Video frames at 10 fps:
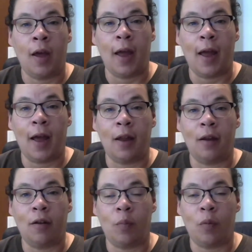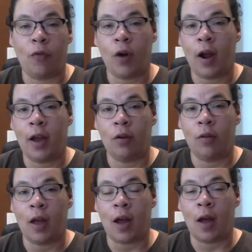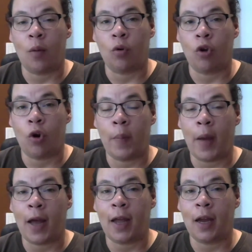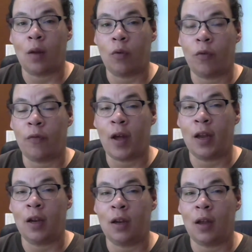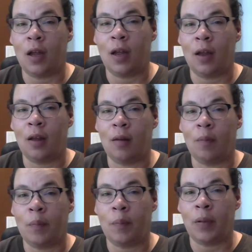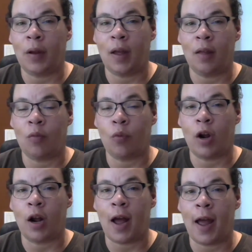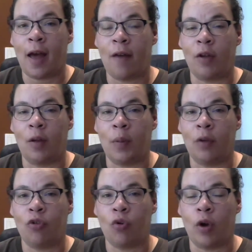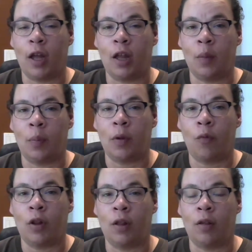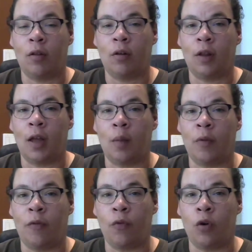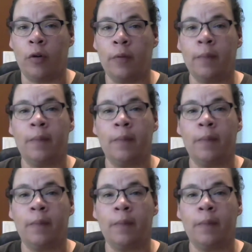And before I do that, I will go back and I will find a place where I have a picture or a clip of what this looked like before.